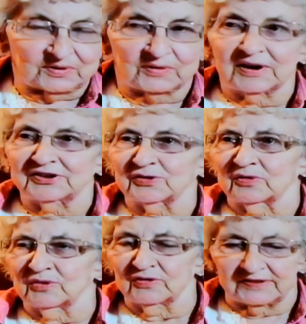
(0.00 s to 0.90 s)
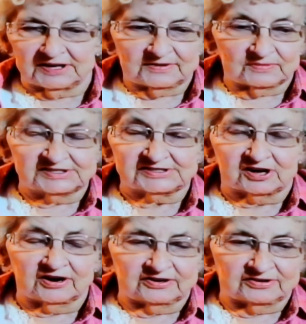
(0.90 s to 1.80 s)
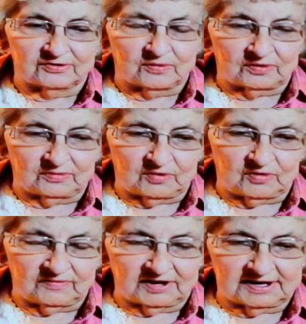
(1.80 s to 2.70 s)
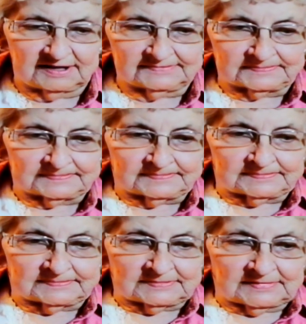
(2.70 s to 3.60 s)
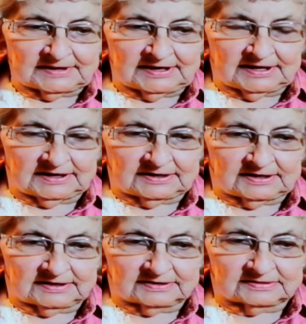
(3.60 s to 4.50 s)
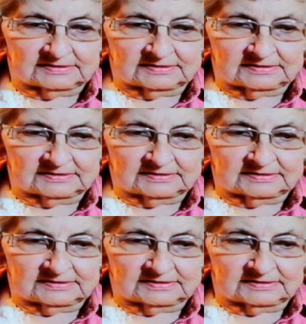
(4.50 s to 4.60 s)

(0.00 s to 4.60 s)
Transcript: We went to a movie. We started to go to a movie, and